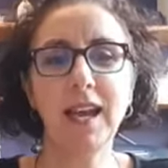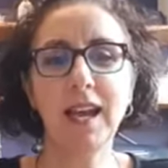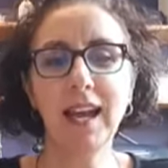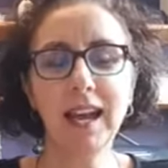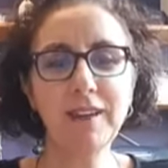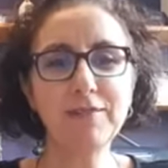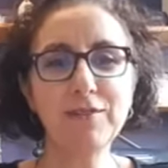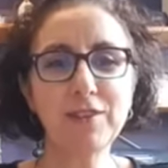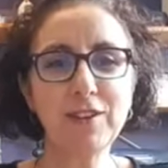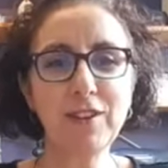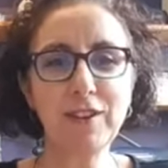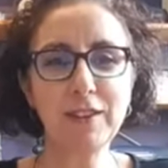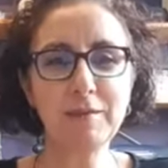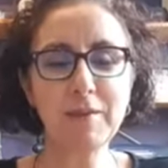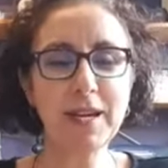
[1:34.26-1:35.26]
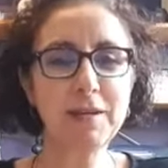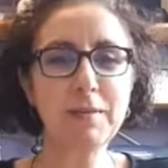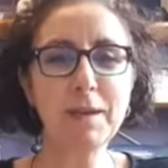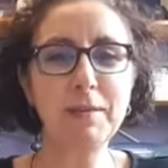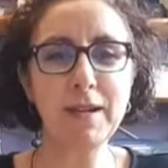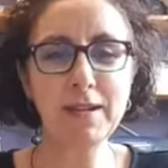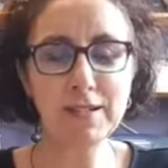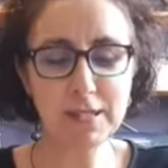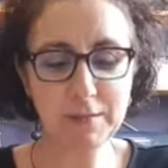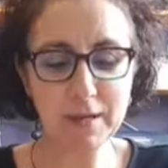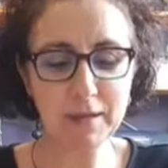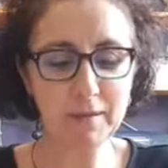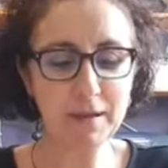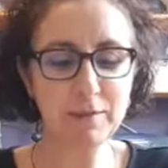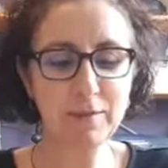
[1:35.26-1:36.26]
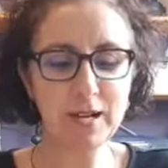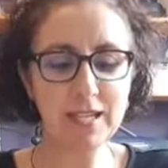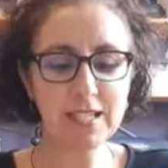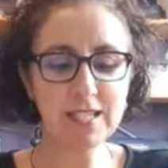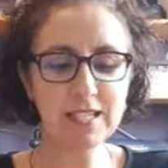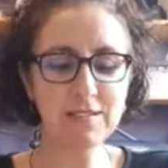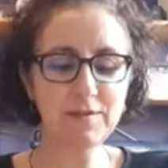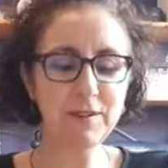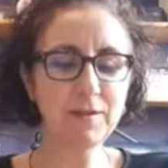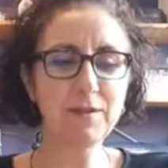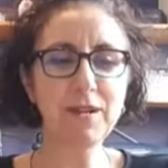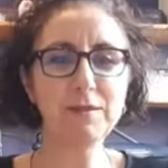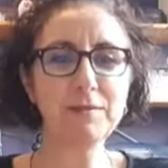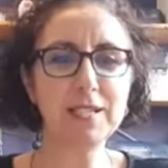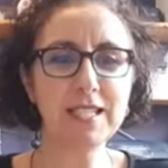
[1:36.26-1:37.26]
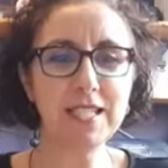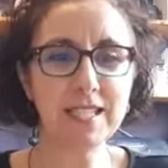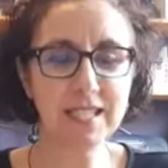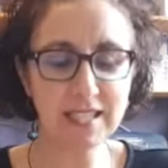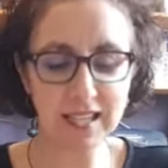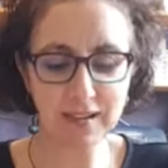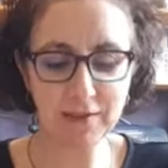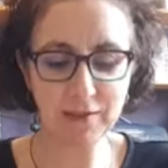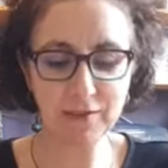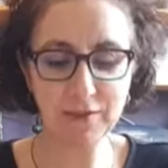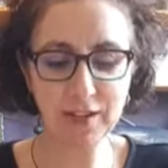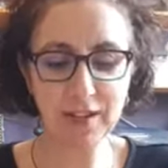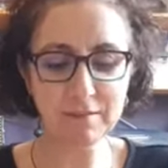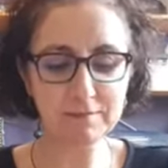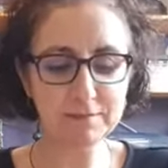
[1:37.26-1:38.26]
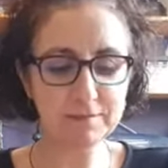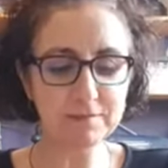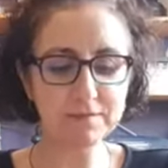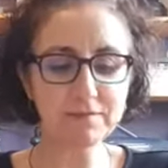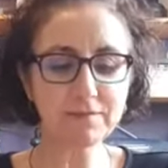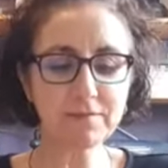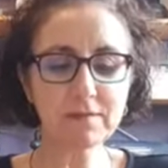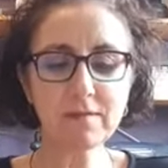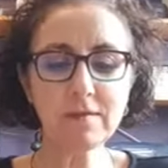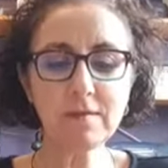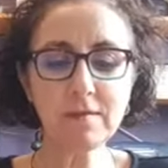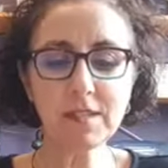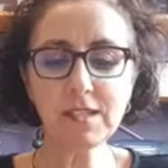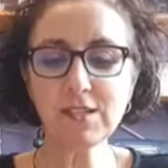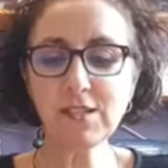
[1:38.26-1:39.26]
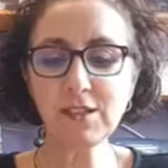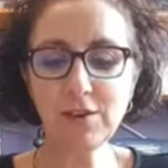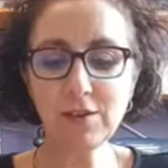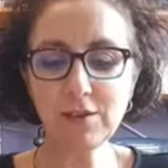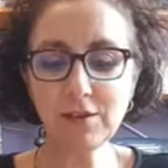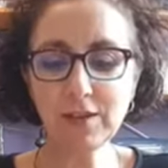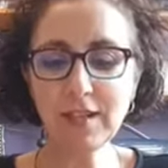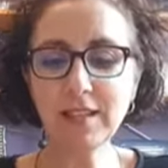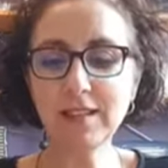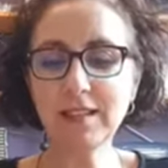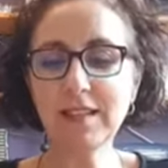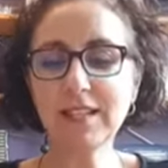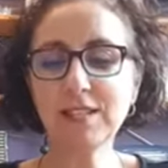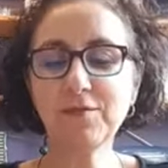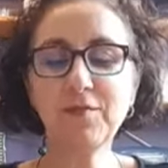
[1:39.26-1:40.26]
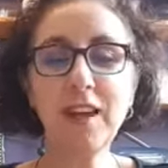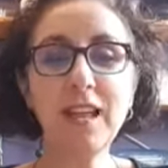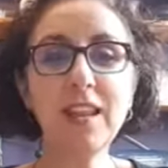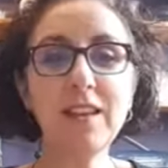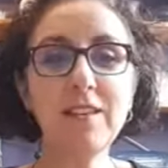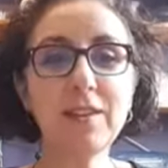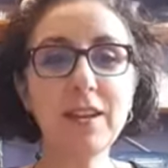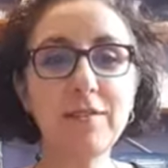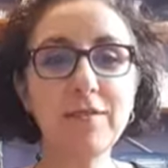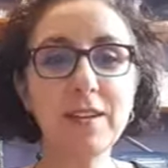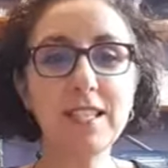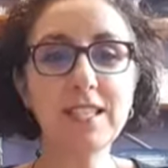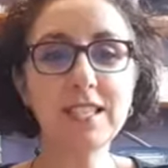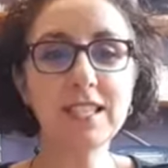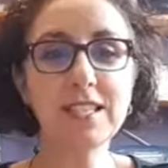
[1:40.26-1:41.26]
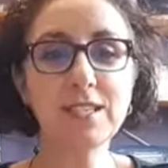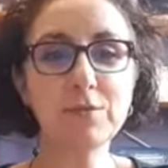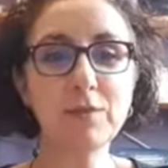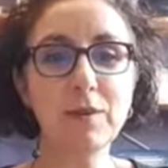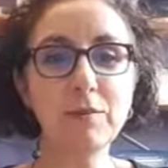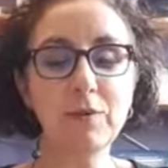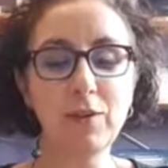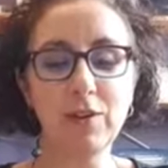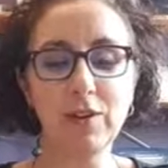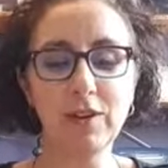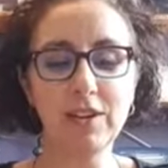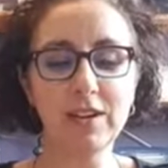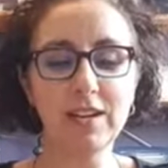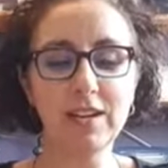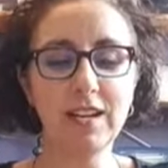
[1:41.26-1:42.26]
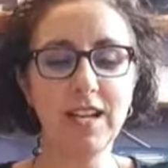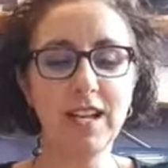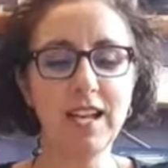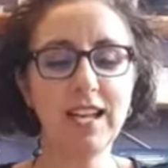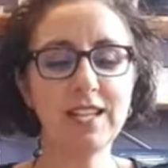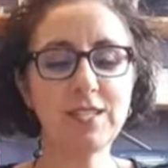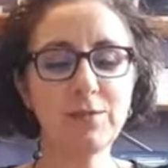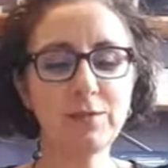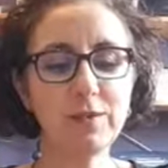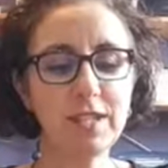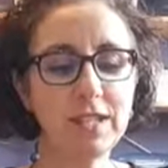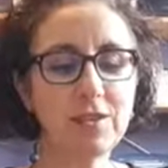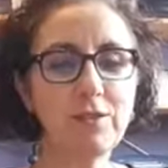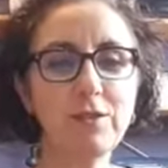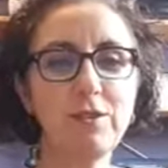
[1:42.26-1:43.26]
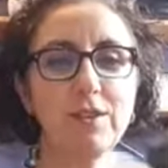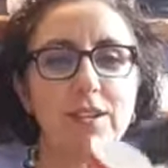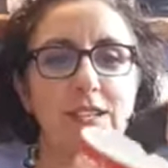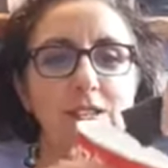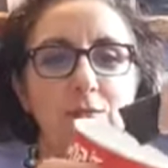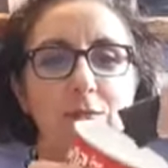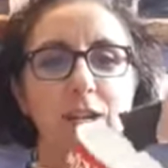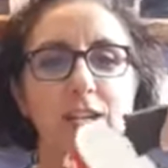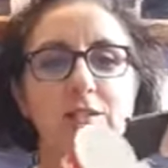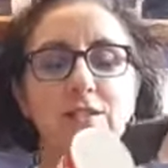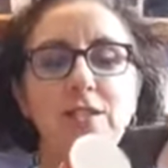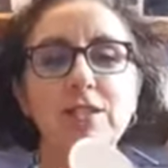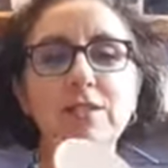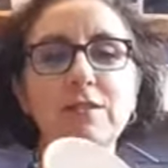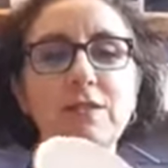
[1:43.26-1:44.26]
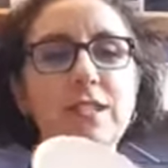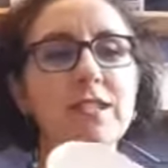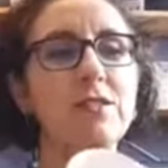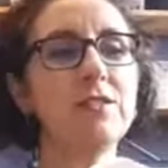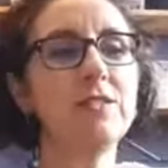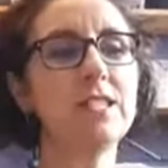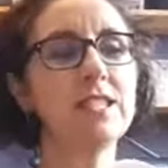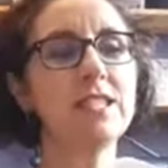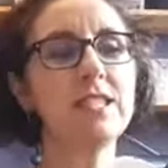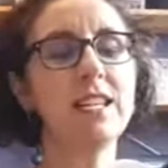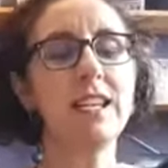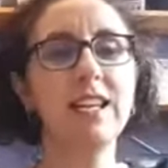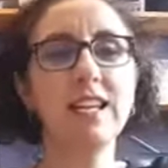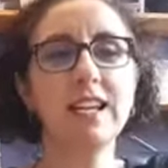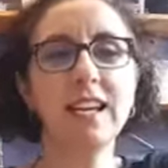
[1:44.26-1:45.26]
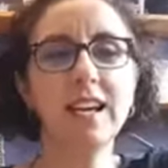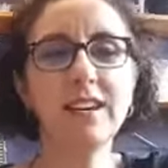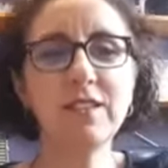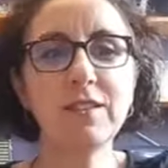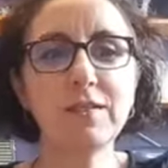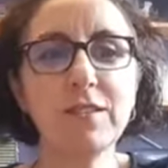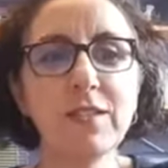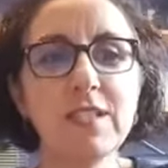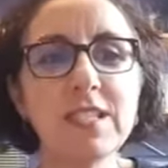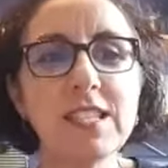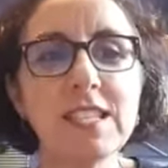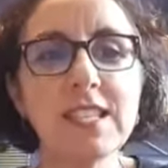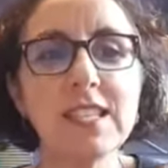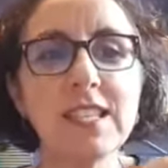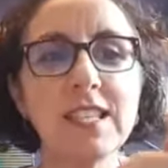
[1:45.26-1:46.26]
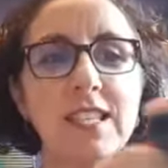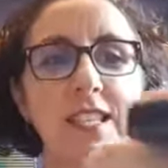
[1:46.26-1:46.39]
After all the money my parents spent on my braces, if I wreck my teeth, I'd have a fit. So this fellow invented this rim roller. And it's really cool because what you do is you just, I don't know if you can see